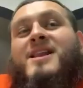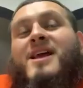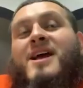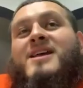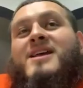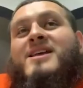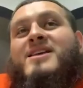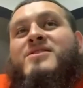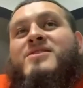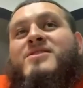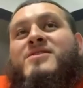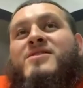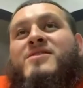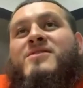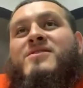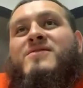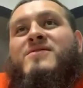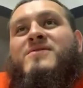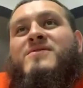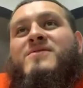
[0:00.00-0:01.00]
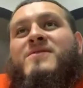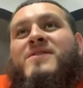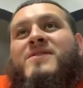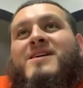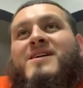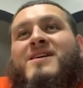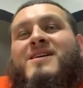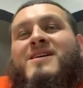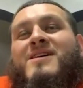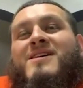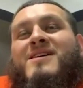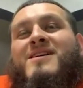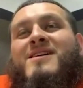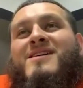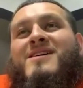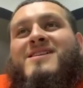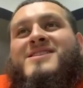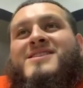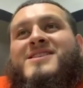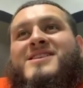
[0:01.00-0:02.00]
today,
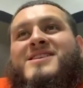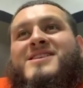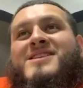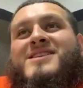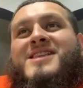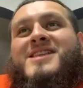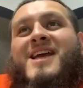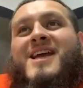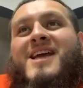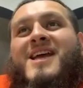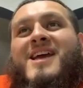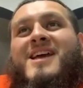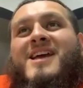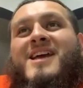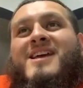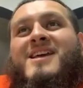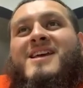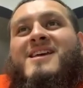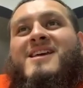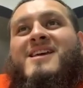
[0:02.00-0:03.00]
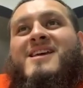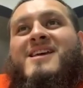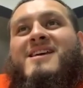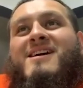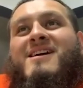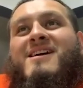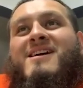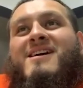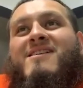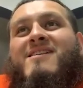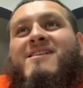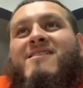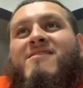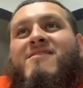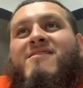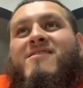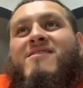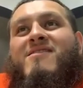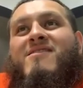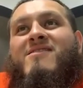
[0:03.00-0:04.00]
sometimes
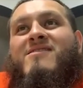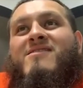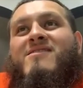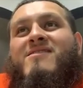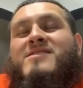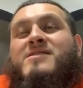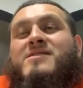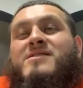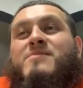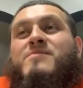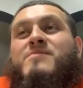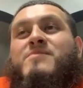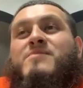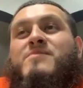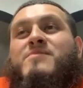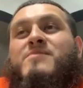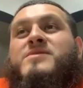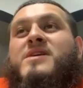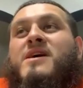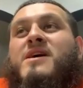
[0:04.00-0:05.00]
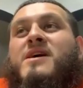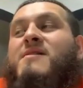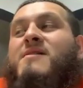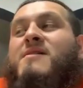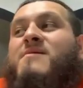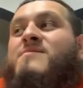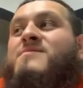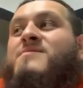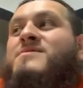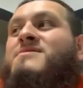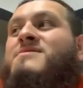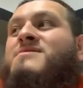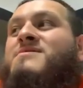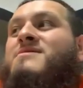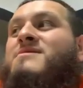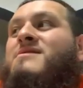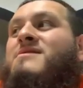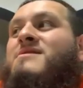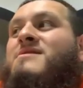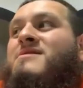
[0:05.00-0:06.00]
if I don't get too much sleep during the night,
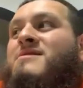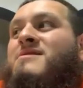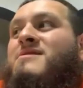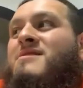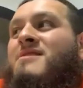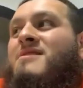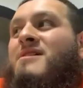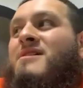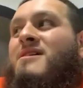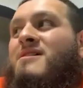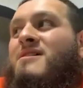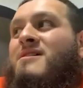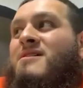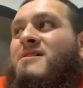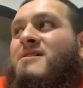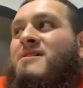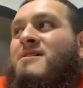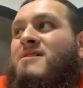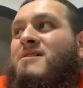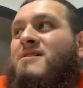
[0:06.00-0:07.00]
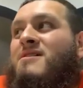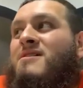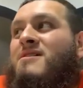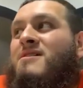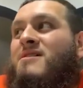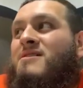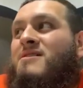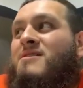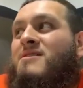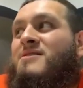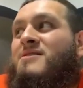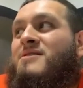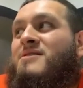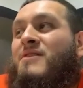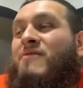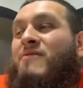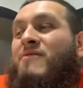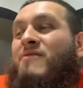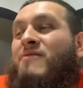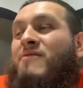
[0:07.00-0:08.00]
you know, I'll
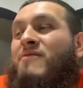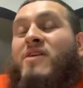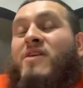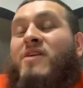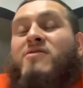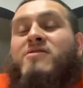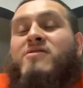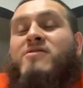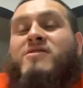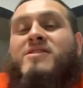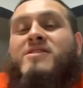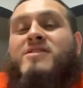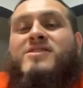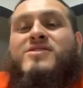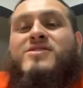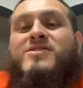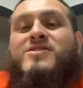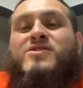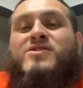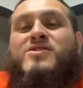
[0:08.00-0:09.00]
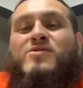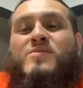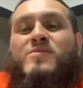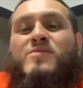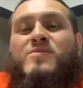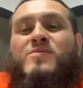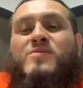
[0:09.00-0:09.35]
sleep with my son during the day.